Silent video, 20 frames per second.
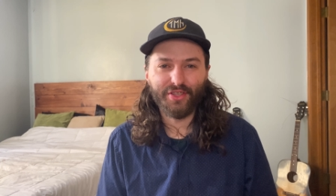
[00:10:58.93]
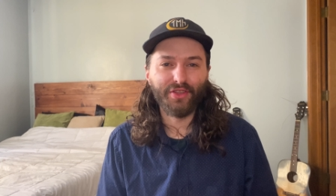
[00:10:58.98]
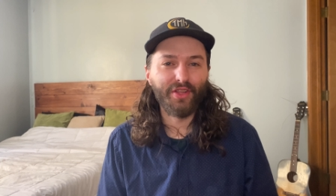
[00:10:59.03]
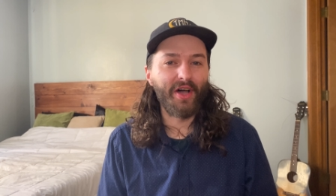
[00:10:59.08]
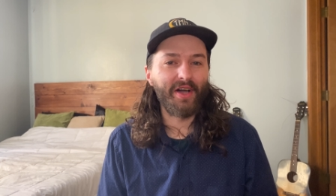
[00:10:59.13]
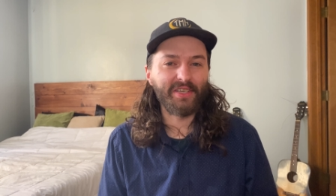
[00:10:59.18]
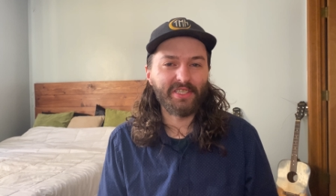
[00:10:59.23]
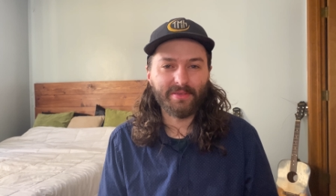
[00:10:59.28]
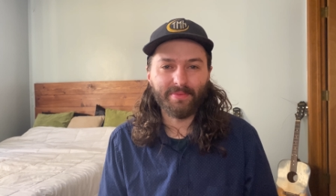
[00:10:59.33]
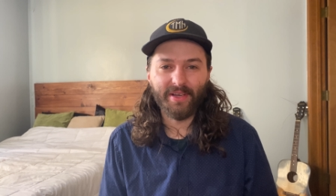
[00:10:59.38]

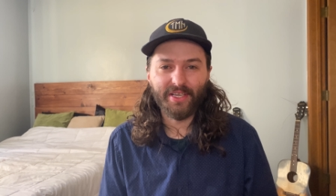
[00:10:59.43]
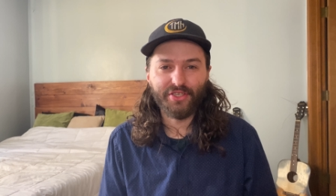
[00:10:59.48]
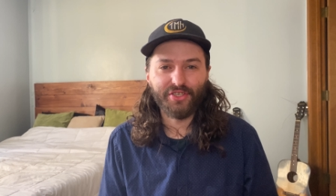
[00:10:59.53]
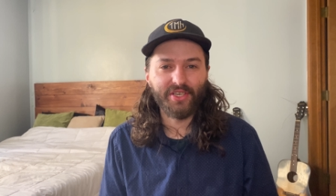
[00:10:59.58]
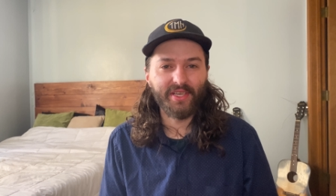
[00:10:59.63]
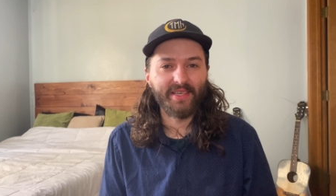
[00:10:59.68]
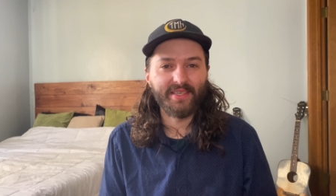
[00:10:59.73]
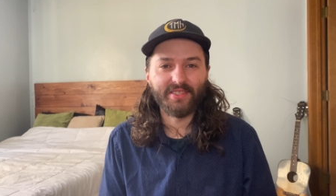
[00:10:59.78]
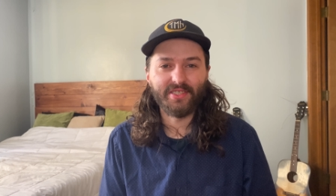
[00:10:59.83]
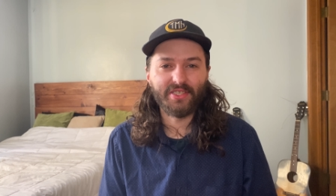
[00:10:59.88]
lost my
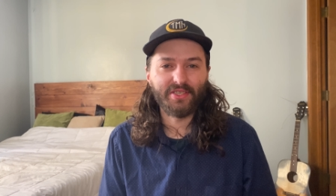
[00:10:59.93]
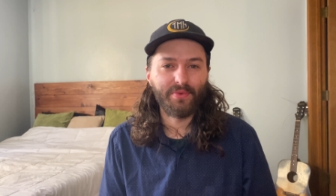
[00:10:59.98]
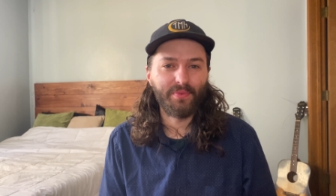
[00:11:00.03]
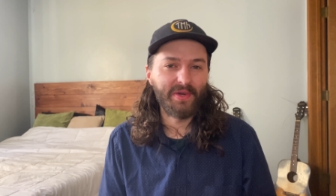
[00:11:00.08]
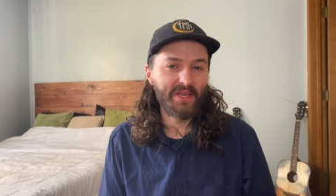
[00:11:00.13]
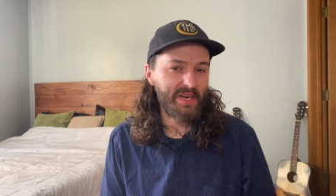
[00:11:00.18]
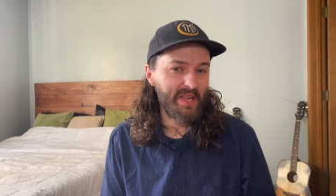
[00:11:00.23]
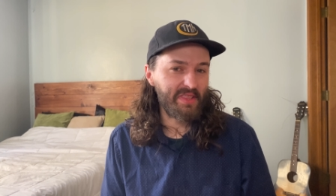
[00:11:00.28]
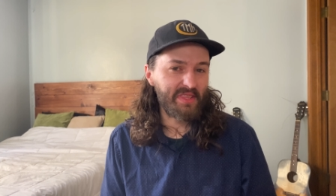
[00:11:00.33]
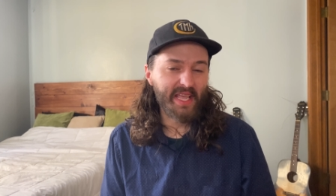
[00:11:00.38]
chance to
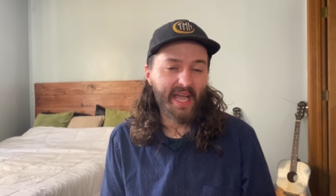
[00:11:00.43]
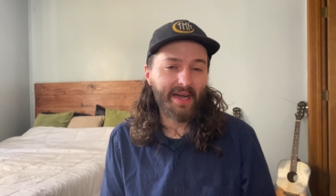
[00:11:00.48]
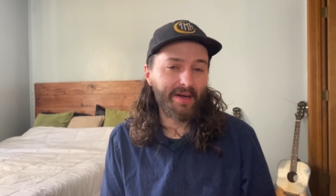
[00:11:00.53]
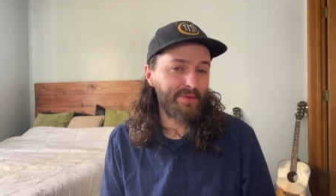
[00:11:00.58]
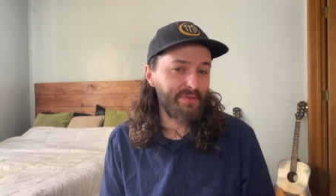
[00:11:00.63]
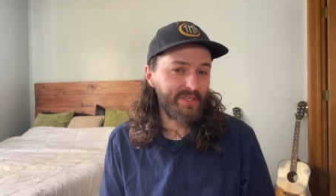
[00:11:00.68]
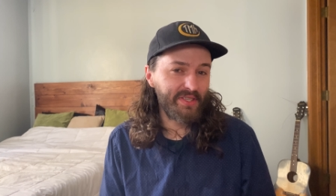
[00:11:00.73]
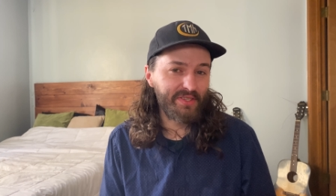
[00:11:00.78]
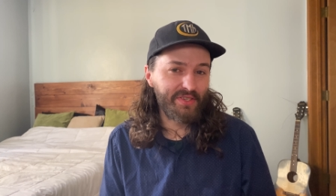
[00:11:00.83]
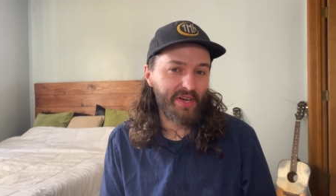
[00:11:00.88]
win a
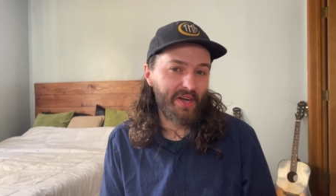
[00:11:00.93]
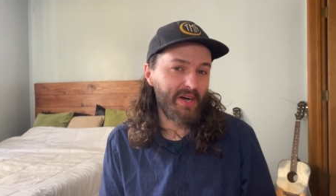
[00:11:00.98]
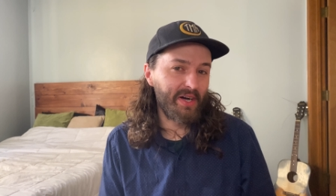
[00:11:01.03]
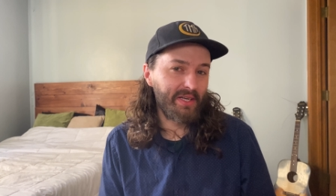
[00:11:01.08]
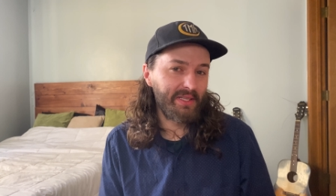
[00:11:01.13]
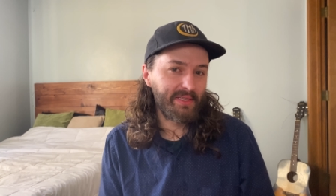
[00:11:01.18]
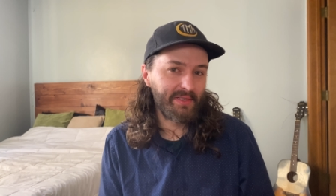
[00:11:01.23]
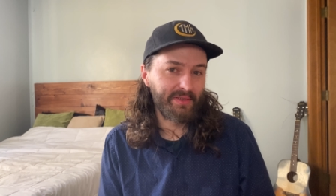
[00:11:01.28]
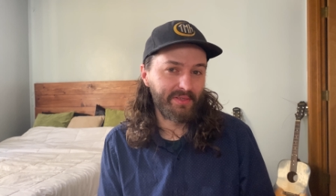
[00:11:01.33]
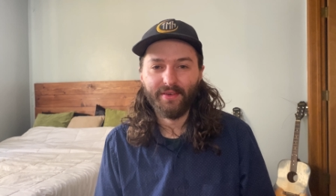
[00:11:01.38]
thousand
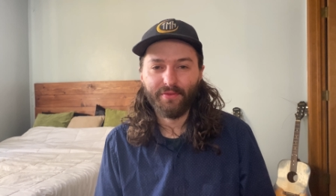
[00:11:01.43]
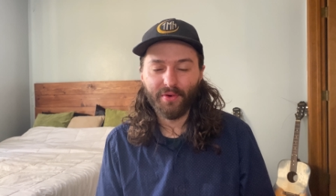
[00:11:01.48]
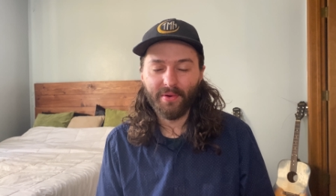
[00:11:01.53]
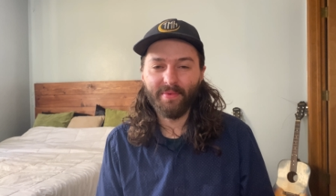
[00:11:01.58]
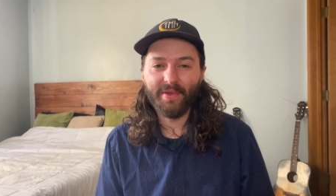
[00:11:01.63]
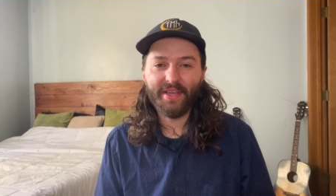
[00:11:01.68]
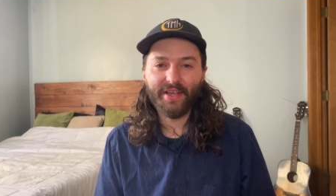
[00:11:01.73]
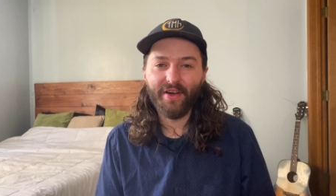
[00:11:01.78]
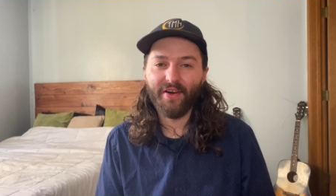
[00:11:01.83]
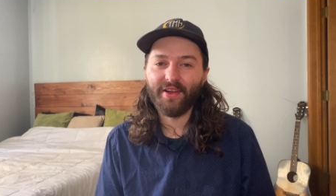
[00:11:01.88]
dollars. We're
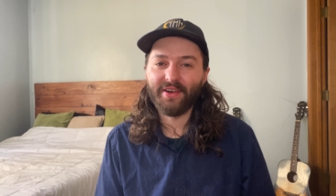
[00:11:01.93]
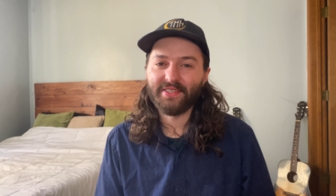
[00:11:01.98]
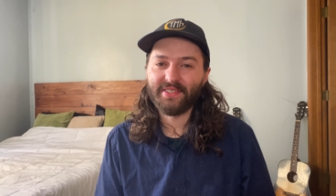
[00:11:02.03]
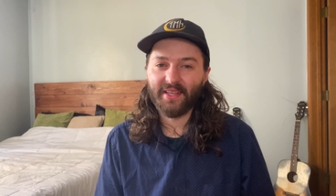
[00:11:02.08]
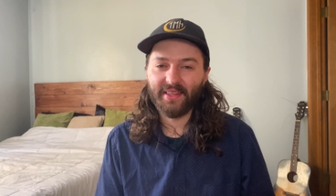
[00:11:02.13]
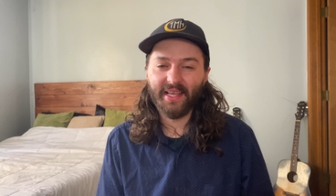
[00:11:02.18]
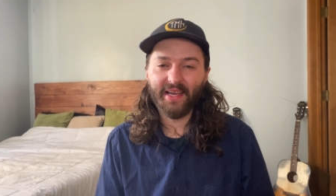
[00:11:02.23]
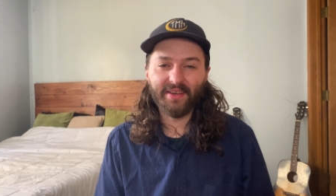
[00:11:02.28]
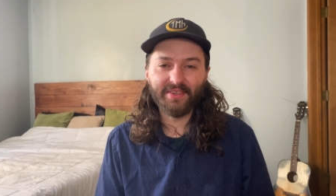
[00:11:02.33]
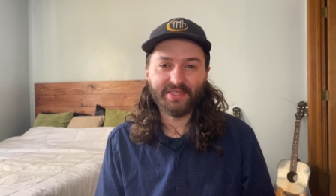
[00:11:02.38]
being honest. A
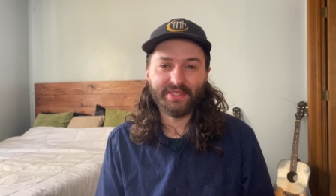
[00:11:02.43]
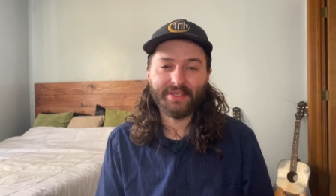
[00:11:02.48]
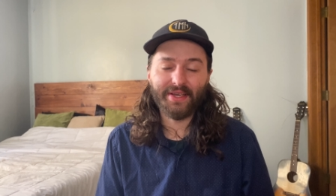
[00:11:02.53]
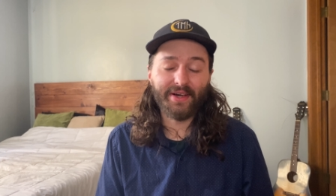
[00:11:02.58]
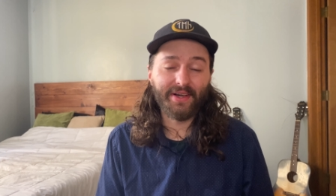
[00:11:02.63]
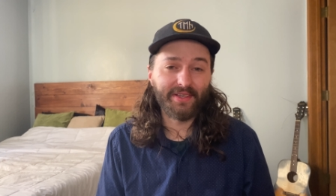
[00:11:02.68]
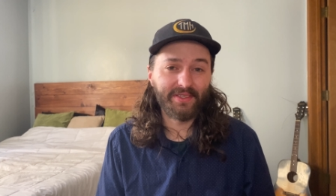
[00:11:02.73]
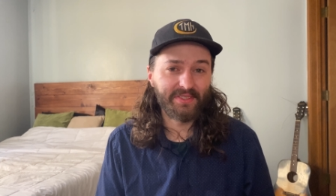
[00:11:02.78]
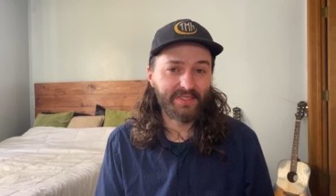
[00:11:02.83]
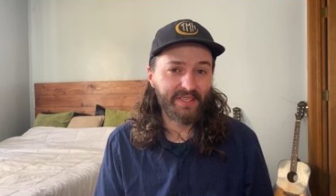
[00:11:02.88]
thousand
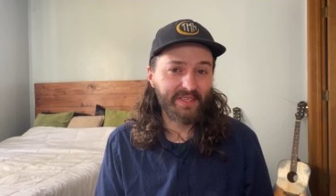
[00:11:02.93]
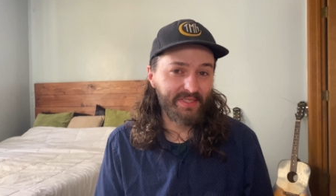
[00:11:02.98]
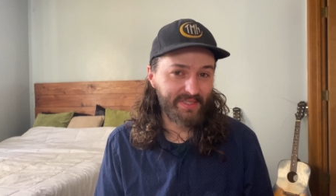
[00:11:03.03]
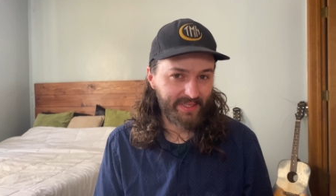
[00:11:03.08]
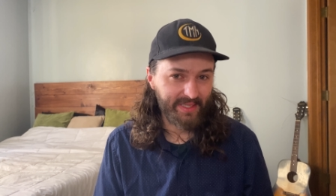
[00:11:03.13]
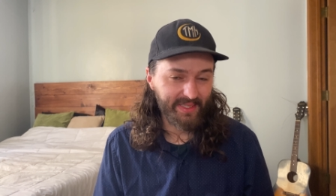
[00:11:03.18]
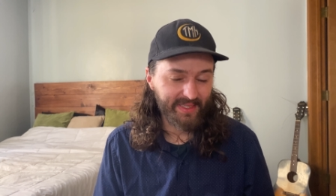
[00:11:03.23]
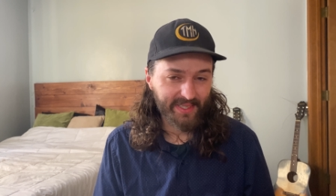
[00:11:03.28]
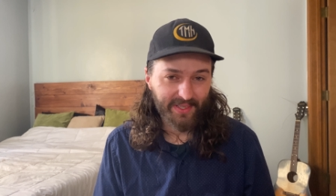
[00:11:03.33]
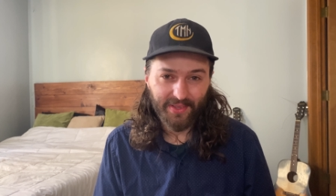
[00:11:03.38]
dollars is
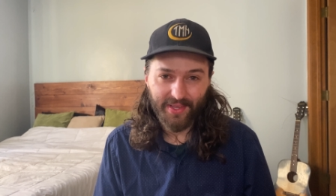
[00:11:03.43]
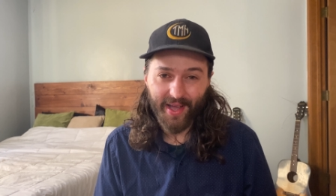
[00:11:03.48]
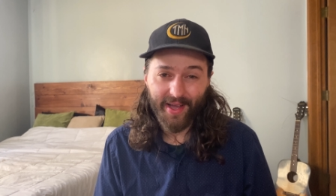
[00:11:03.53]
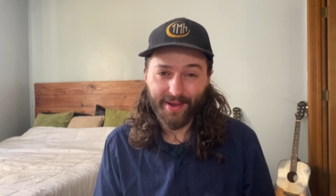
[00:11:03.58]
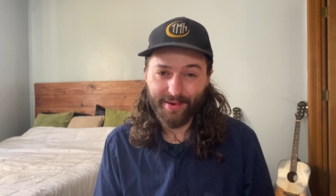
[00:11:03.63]
it's a lot